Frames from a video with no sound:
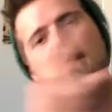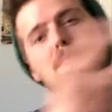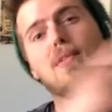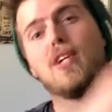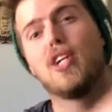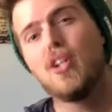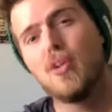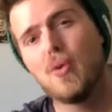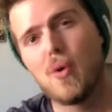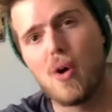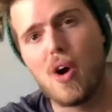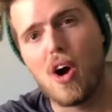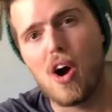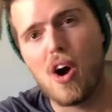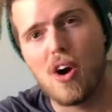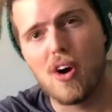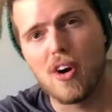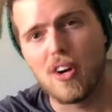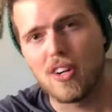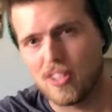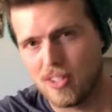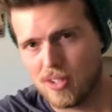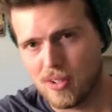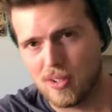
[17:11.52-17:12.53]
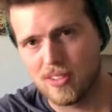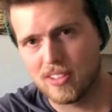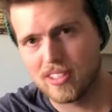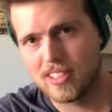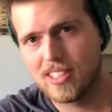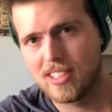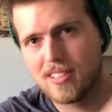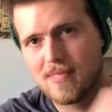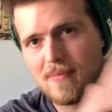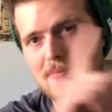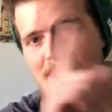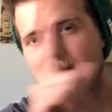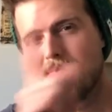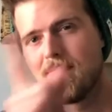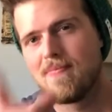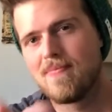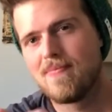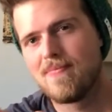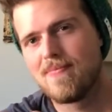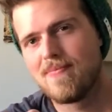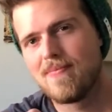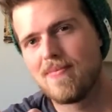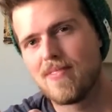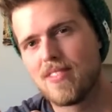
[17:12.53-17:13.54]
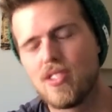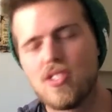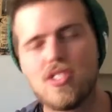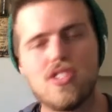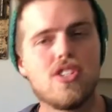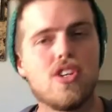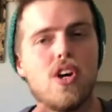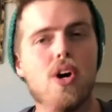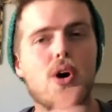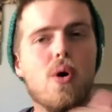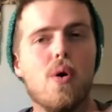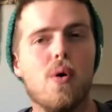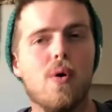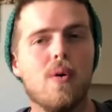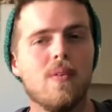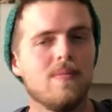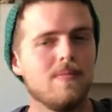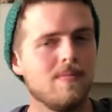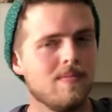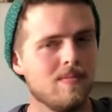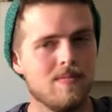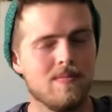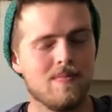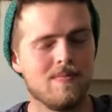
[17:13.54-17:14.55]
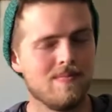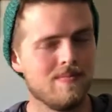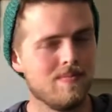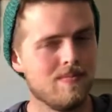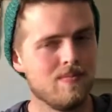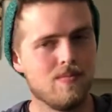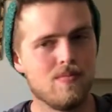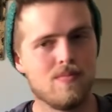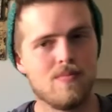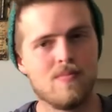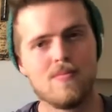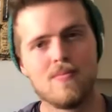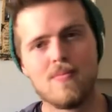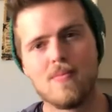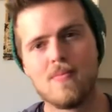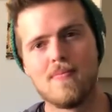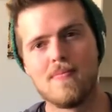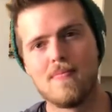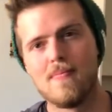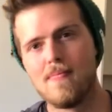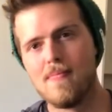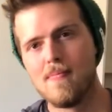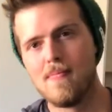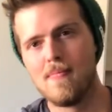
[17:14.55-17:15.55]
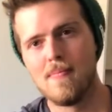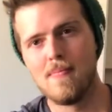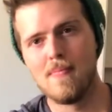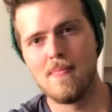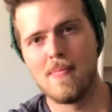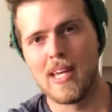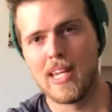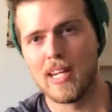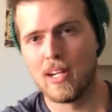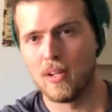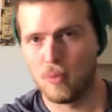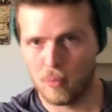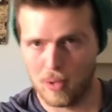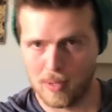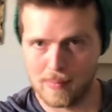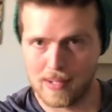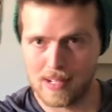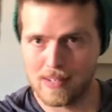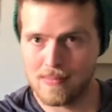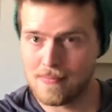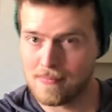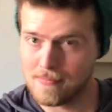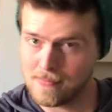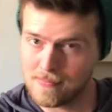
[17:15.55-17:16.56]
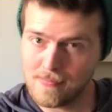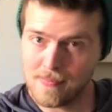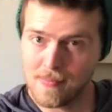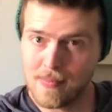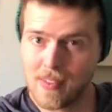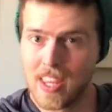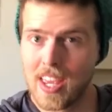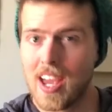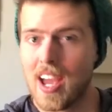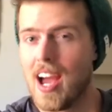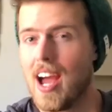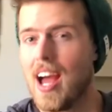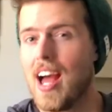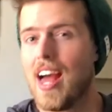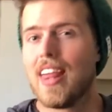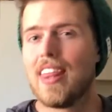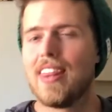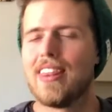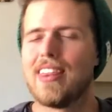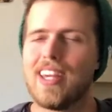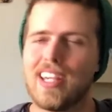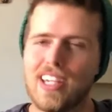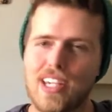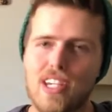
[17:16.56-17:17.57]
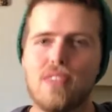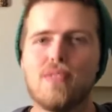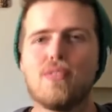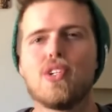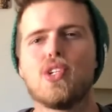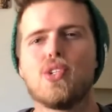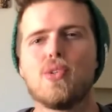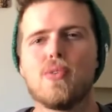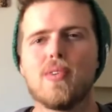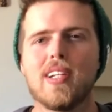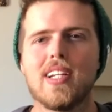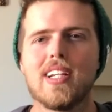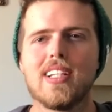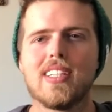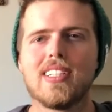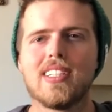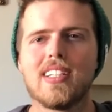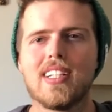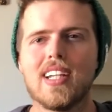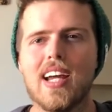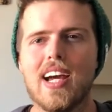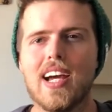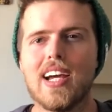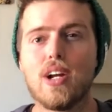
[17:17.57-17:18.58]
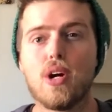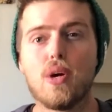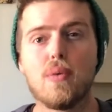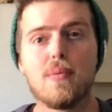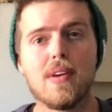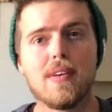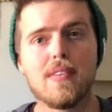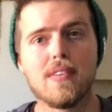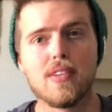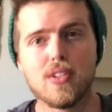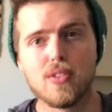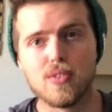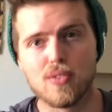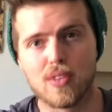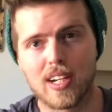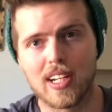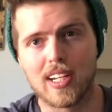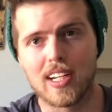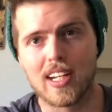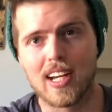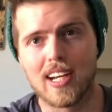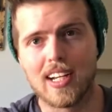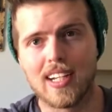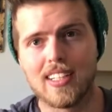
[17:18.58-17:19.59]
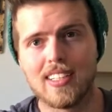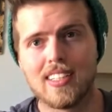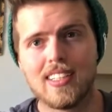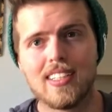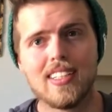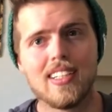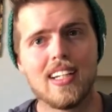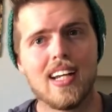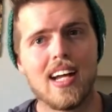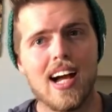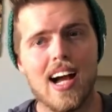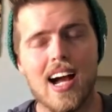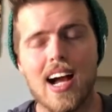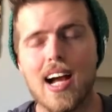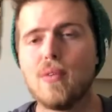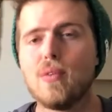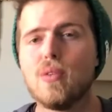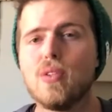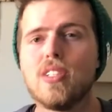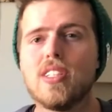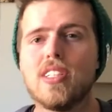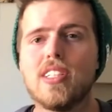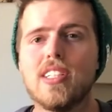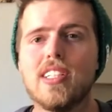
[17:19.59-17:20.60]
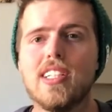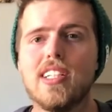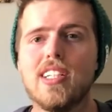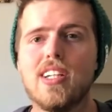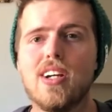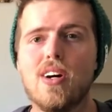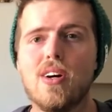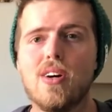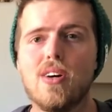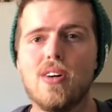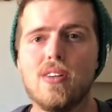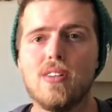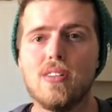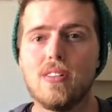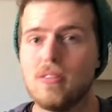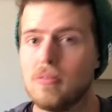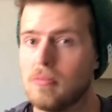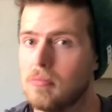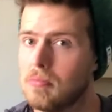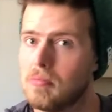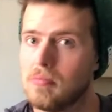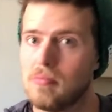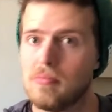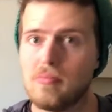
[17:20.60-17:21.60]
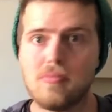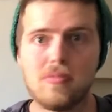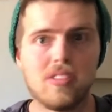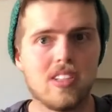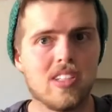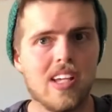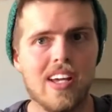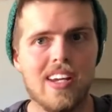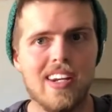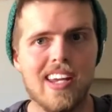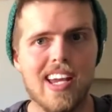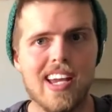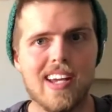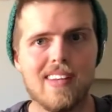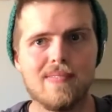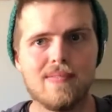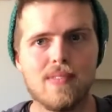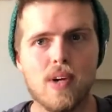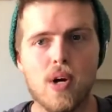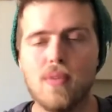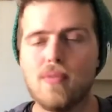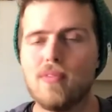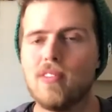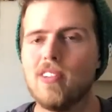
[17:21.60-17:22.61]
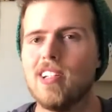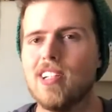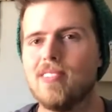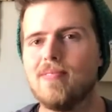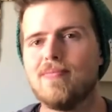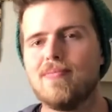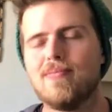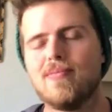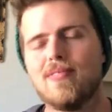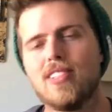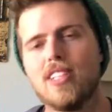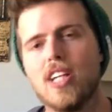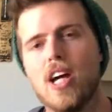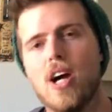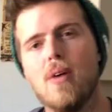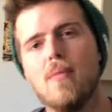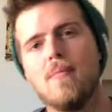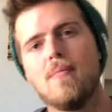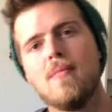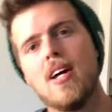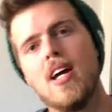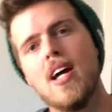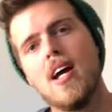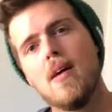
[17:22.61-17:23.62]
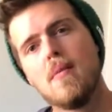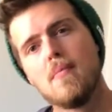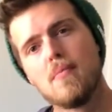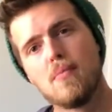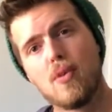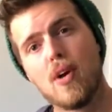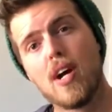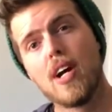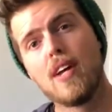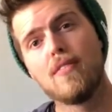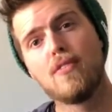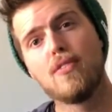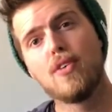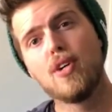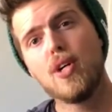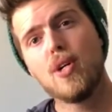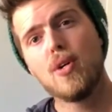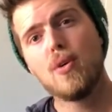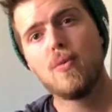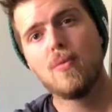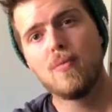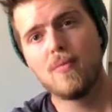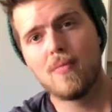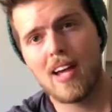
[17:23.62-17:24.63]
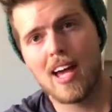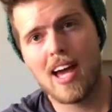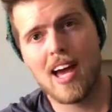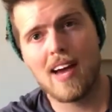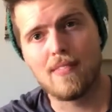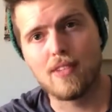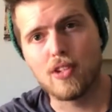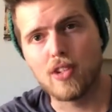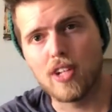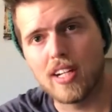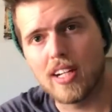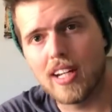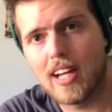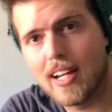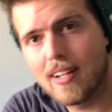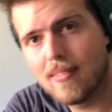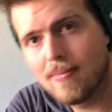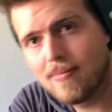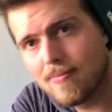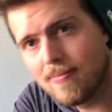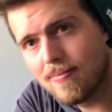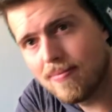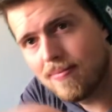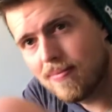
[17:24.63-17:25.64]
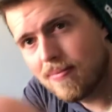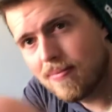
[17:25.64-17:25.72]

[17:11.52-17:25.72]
But you are adults. So, men and women, thank you for joining us tonight. I hope you have a great night. I will see y'all Sunday, hopefully. So, praying for you. Have a great night.